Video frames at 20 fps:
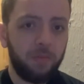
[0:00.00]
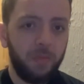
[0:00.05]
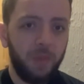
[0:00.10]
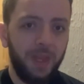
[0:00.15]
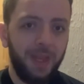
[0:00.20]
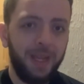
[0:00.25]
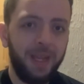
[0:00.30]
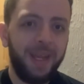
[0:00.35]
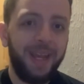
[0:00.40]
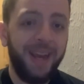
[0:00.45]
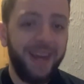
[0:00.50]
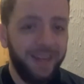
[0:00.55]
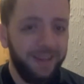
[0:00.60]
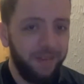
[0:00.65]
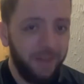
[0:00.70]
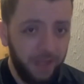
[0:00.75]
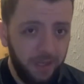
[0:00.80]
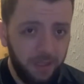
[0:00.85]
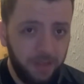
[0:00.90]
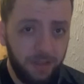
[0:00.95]

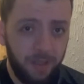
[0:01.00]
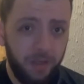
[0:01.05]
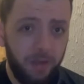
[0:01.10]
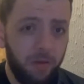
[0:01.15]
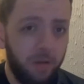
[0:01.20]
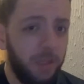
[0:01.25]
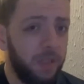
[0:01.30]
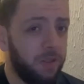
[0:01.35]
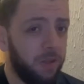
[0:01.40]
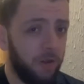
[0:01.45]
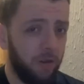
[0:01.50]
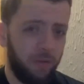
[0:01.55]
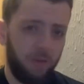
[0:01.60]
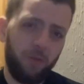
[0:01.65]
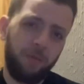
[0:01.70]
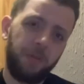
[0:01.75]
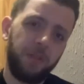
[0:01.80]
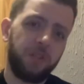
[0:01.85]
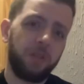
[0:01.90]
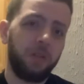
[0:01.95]
Kante style. He's not
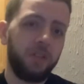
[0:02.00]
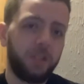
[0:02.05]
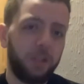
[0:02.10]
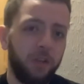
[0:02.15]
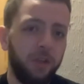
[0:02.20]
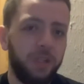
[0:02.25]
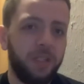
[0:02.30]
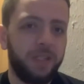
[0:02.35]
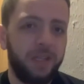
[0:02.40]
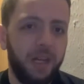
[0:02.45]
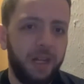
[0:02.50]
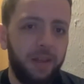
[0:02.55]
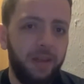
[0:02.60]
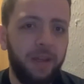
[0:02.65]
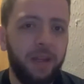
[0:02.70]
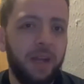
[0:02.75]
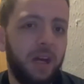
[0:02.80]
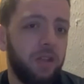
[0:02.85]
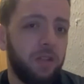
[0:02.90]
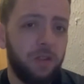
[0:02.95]
obviously as good as Kante,
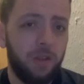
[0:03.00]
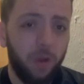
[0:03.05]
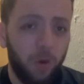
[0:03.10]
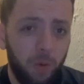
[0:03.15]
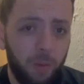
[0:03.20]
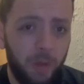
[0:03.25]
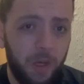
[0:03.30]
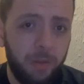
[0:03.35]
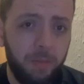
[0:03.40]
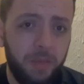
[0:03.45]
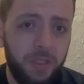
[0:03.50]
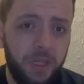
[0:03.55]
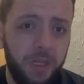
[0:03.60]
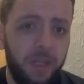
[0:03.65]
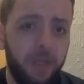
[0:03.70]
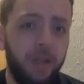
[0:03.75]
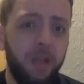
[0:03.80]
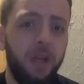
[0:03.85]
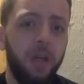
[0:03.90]
that's not what I'm saying.